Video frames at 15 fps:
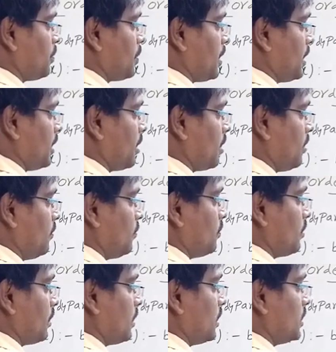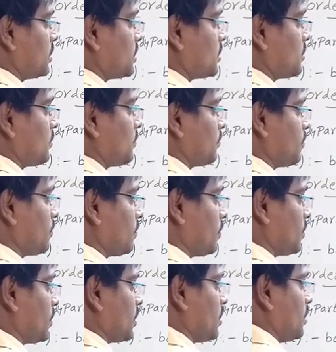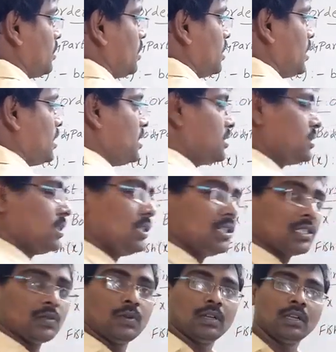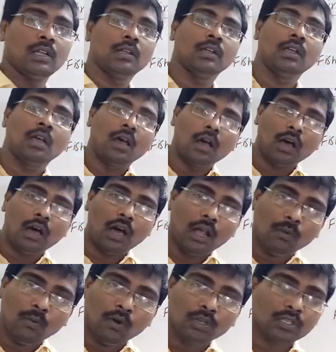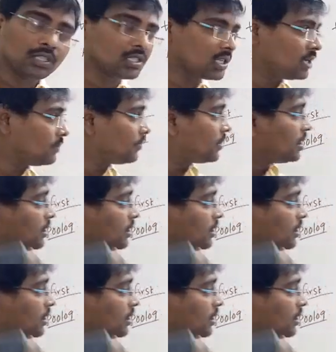pair of gives. See this one, almost same.